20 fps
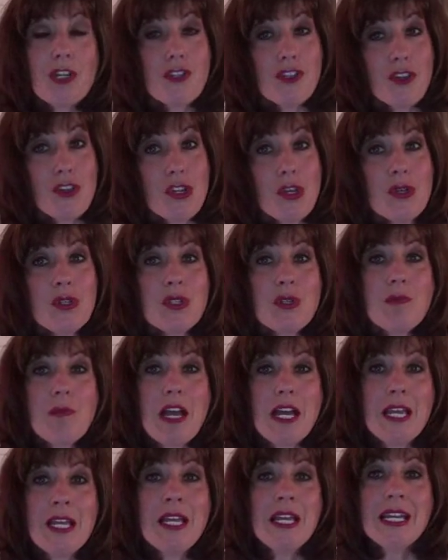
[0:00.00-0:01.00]
So those are
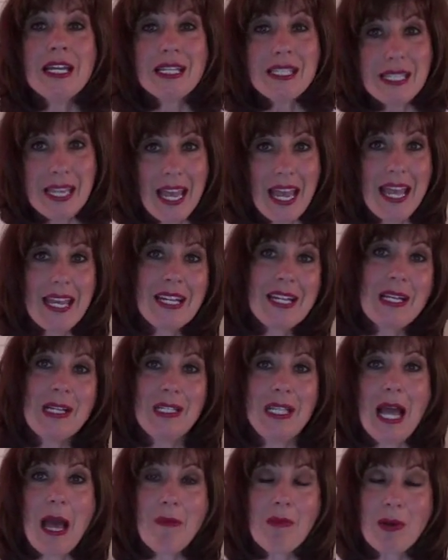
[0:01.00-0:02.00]
my 10
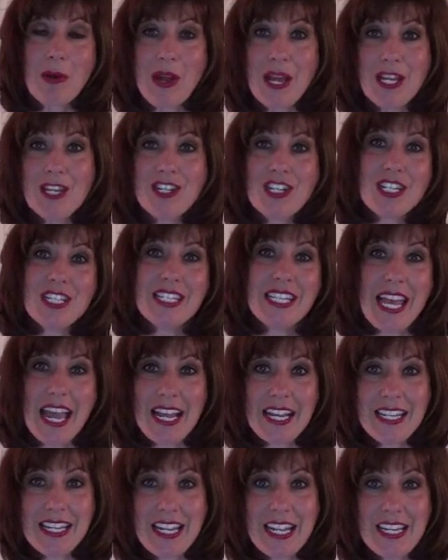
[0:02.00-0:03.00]
collaboration
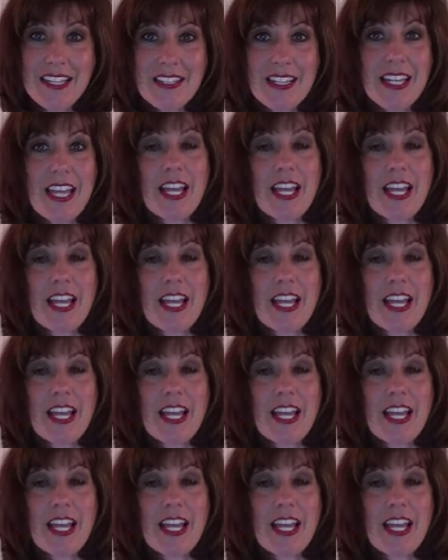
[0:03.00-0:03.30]
techniques.